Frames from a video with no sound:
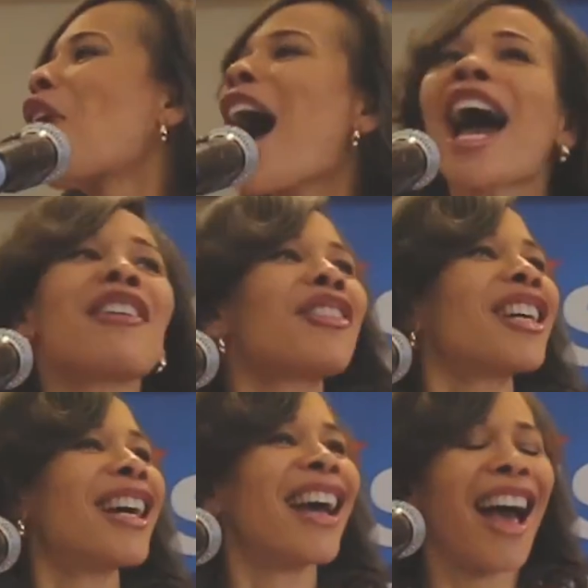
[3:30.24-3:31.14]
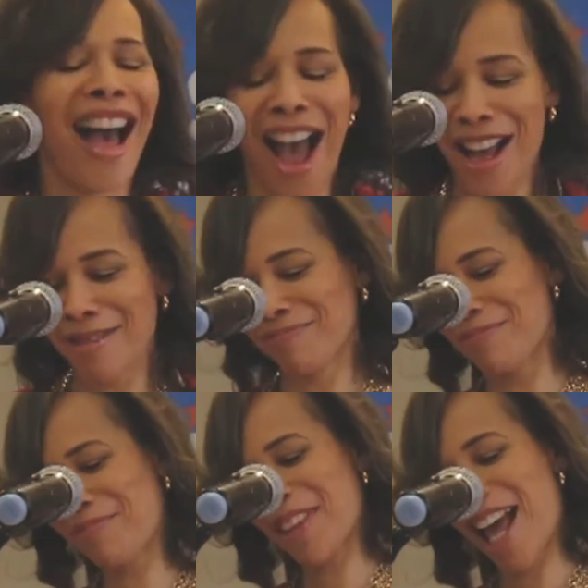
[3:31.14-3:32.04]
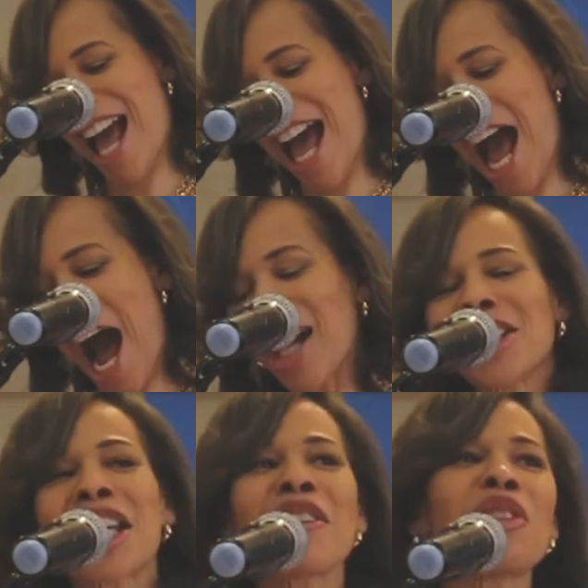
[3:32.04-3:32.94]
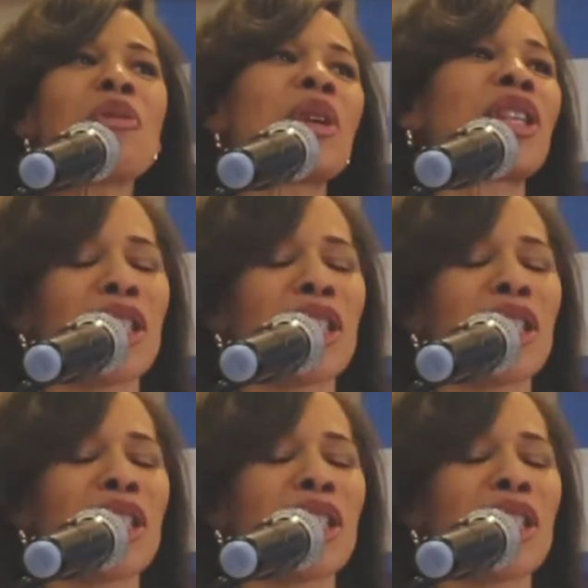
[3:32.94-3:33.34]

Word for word: an inspiration to me. I'll leave you with